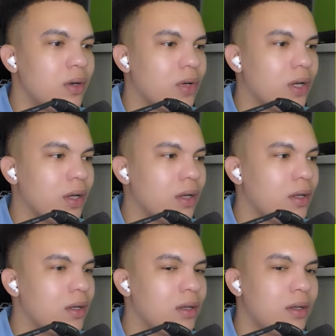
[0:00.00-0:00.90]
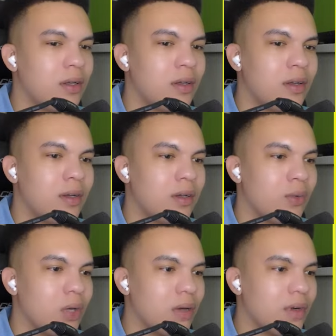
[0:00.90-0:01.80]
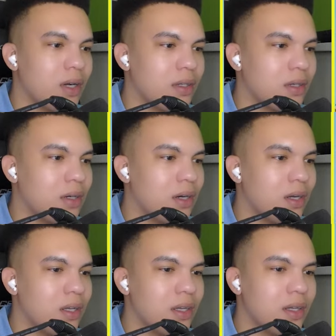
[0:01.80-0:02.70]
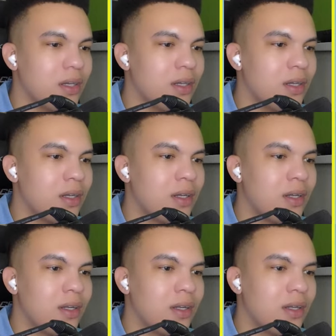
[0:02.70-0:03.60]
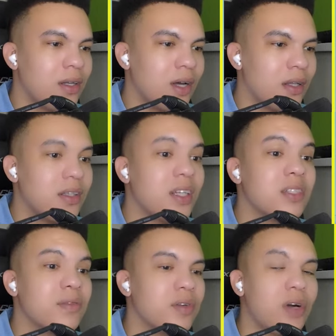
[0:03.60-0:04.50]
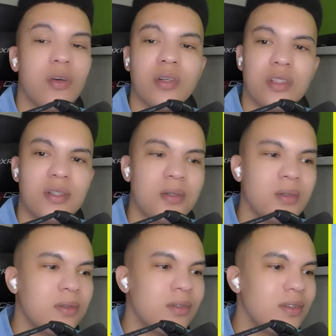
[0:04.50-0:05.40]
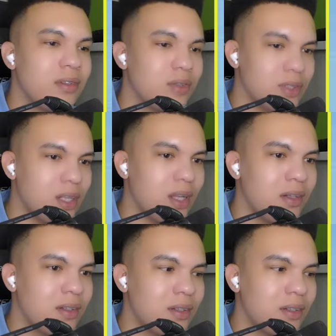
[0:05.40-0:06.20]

Okay. We have another car here. I think that's a Ferrari too. See that?